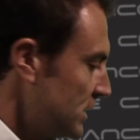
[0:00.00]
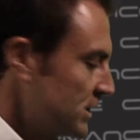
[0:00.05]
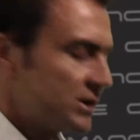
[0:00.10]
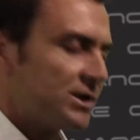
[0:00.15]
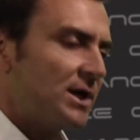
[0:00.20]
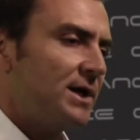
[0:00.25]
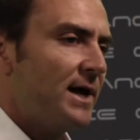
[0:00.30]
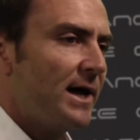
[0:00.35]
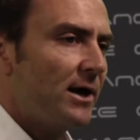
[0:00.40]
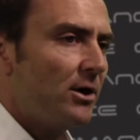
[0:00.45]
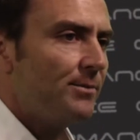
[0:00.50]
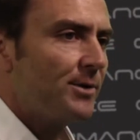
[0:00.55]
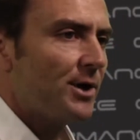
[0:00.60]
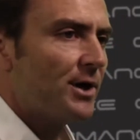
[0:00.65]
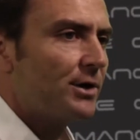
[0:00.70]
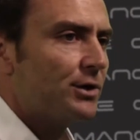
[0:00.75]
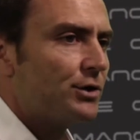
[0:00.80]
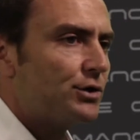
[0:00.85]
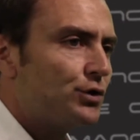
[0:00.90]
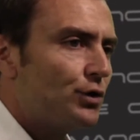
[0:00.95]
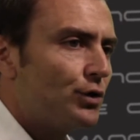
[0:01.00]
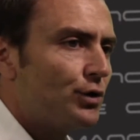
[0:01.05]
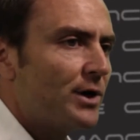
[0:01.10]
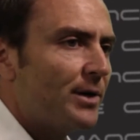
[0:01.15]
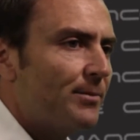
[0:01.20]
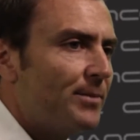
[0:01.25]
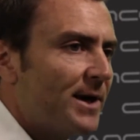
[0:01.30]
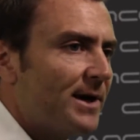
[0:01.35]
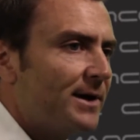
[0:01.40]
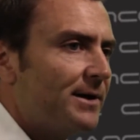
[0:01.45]
So now I'm going to talk
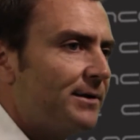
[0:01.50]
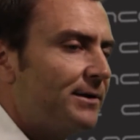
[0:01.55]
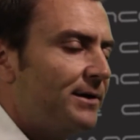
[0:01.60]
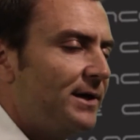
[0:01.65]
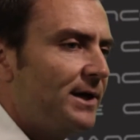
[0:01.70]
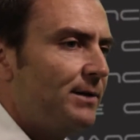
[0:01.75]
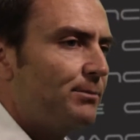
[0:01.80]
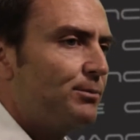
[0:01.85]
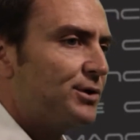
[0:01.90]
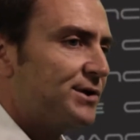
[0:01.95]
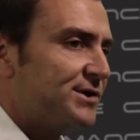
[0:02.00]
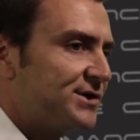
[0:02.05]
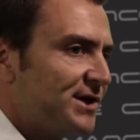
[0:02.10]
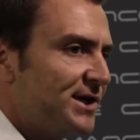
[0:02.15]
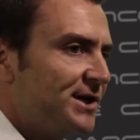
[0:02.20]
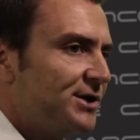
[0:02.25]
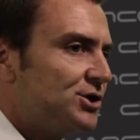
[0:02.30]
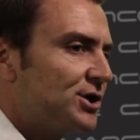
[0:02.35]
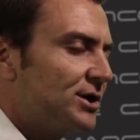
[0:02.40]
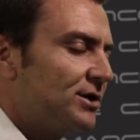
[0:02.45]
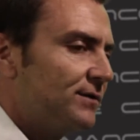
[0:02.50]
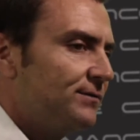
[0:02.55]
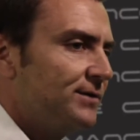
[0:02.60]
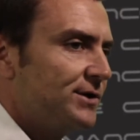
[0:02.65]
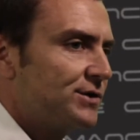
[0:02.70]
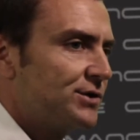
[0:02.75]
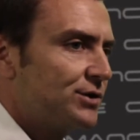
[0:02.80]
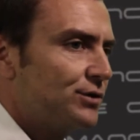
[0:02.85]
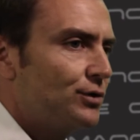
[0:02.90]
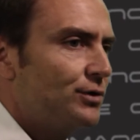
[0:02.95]
about the procedure of
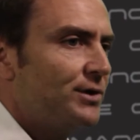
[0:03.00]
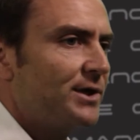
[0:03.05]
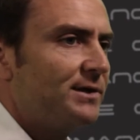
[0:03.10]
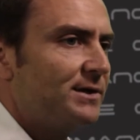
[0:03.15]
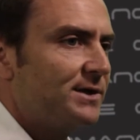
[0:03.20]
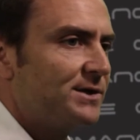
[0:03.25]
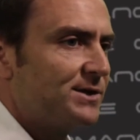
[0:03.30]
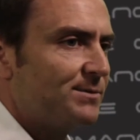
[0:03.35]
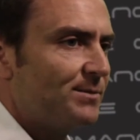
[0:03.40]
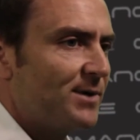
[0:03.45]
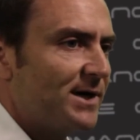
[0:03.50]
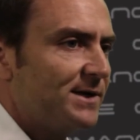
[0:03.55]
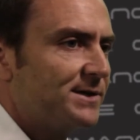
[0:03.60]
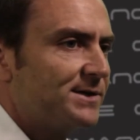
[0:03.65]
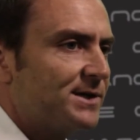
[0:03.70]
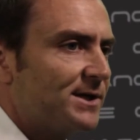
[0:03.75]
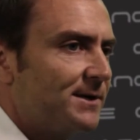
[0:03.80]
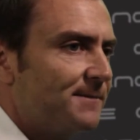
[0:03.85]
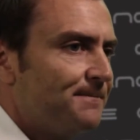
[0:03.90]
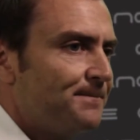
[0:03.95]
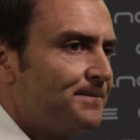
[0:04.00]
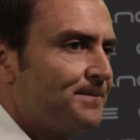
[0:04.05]
installing this spacer